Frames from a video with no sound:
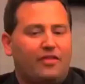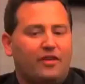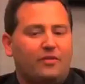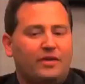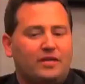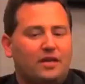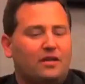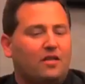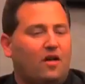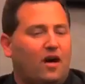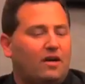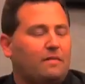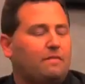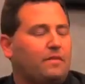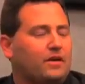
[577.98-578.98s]
think we did a
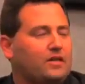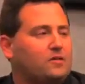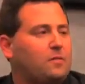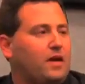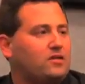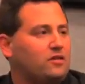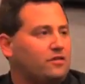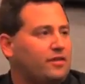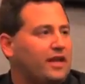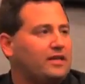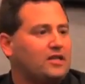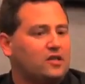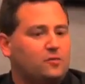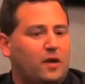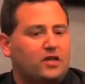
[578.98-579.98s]
lot of pretty special
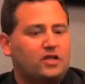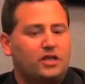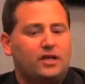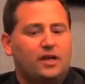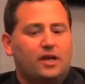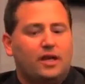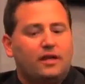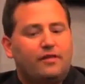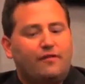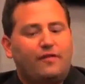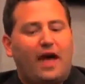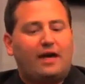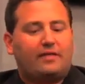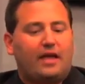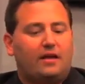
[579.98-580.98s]
things, especially the
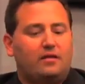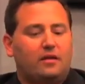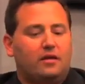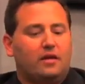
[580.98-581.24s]
fact that